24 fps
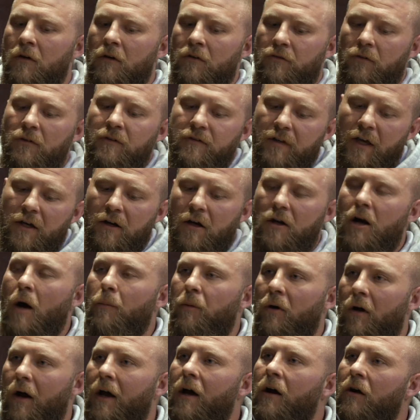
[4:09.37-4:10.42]
So you take a
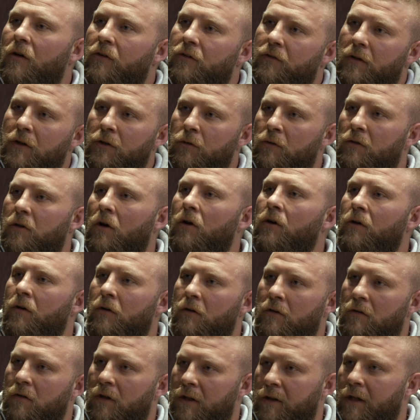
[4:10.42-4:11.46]
couple L's and you
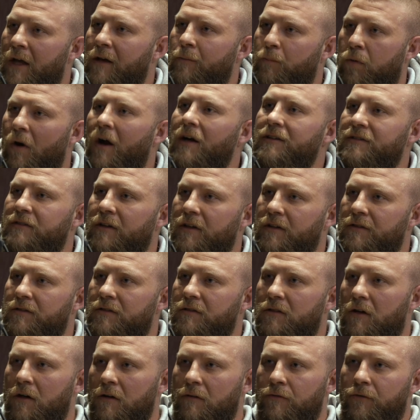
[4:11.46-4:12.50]
learn in that process
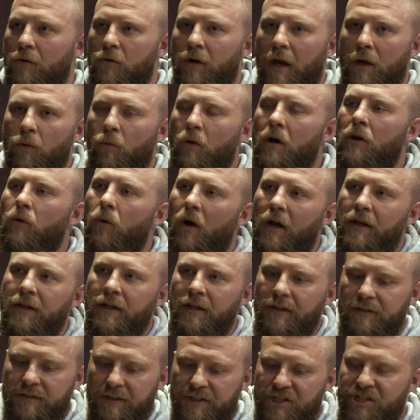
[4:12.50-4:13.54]
of, okay, what do I
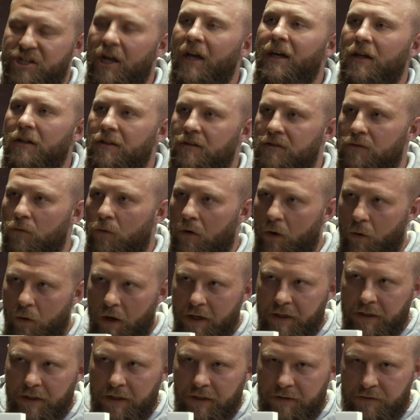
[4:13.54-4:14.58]
need to change? What do
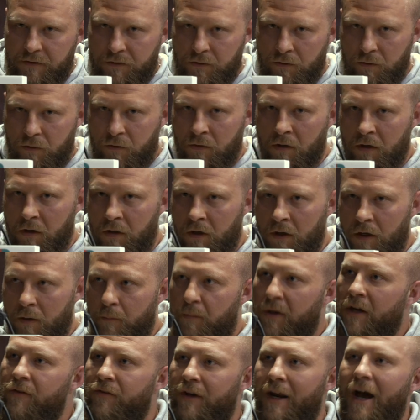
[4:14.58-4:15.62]
I need to
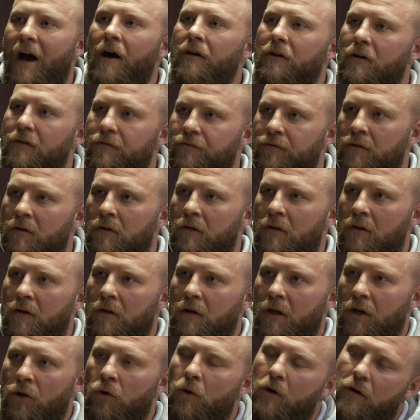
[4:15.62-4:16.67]
pivot out of
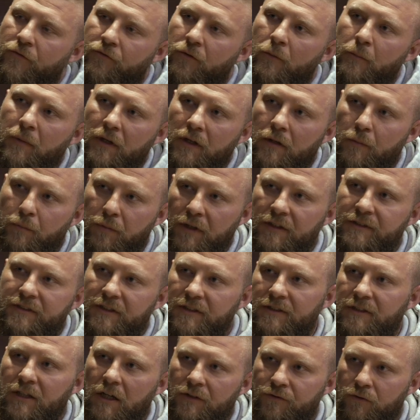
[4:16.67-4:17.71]
in order for me to be
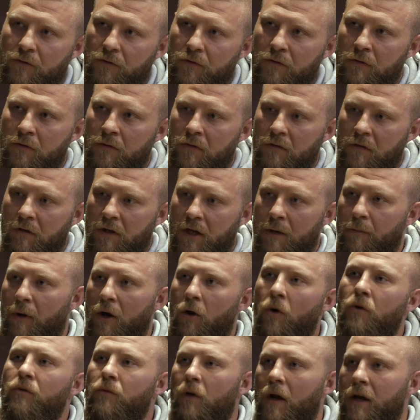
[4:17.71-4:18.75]
successful in my
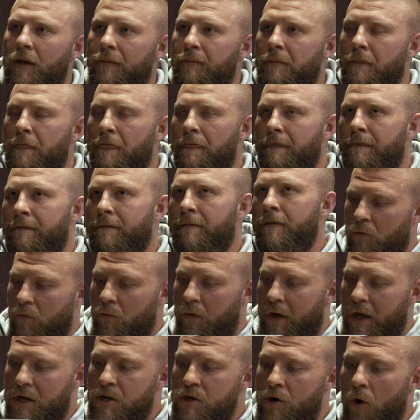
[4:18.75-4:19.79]
own right?
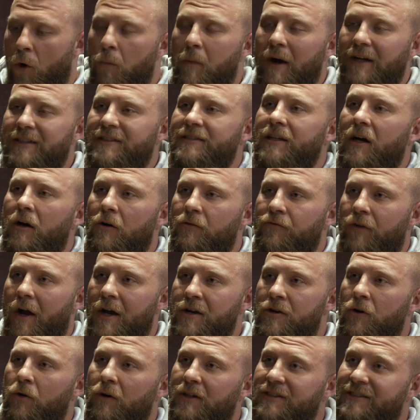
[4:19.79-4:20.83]
When I know myself, I
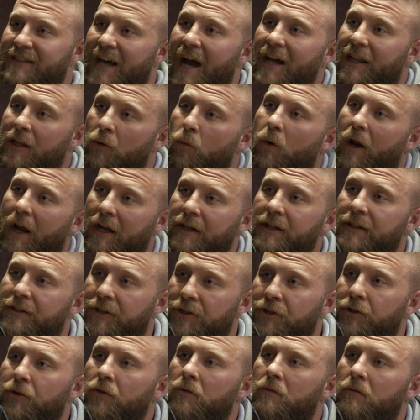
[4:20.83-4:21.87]
know exactly what I need
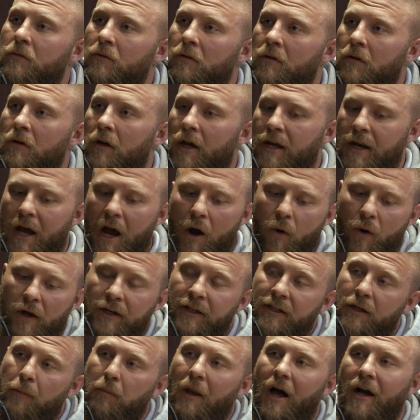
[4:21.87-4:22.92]
to do and how I
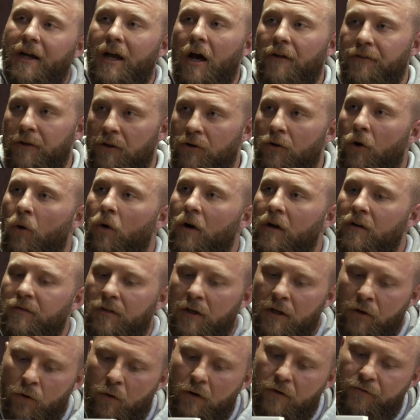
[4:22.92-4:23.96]
need to block out the noise
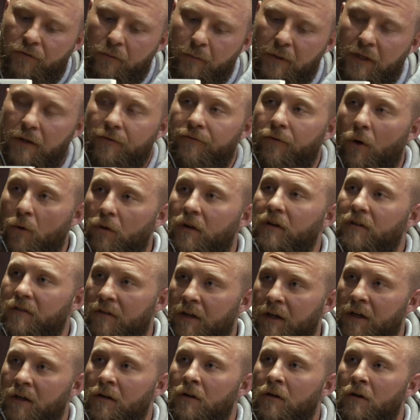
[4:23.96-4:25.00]
in order for me to focus
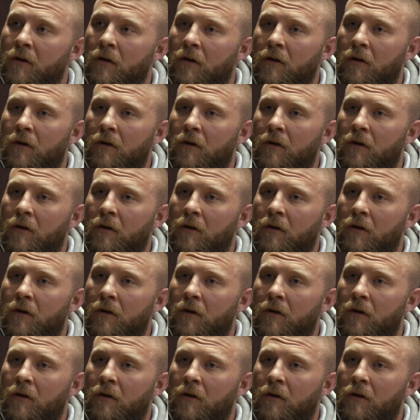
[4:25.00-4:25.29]
in